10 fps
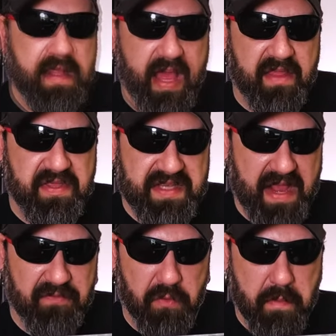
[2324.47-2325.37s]
A lot of this
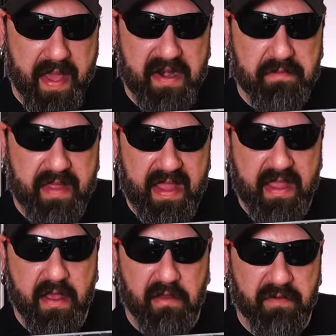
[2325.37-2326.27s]
kind of reminded
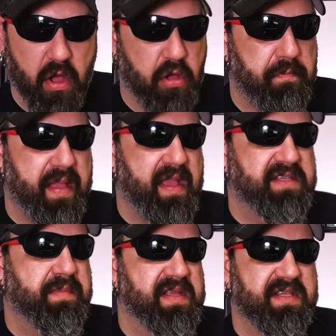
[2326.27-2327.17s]
me of All
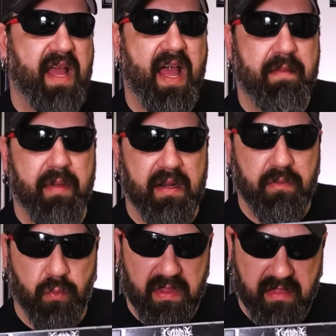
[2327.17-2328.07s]
Pigs Must Die,
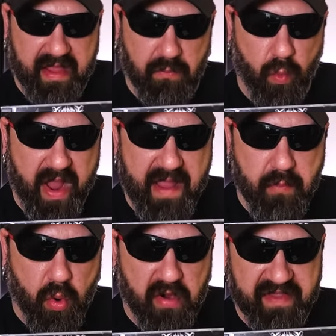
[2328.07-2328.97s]
but with like way
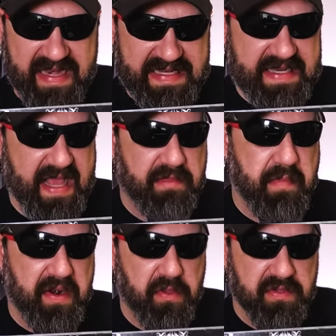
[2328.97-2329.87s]
more of a death
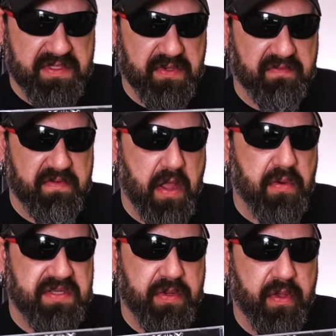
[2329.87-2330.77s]
metal sort of
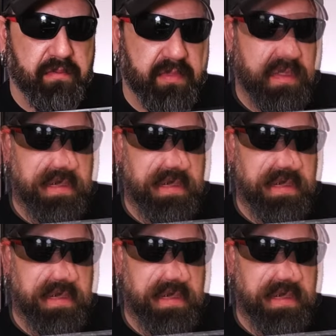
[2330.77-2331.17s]
note to them.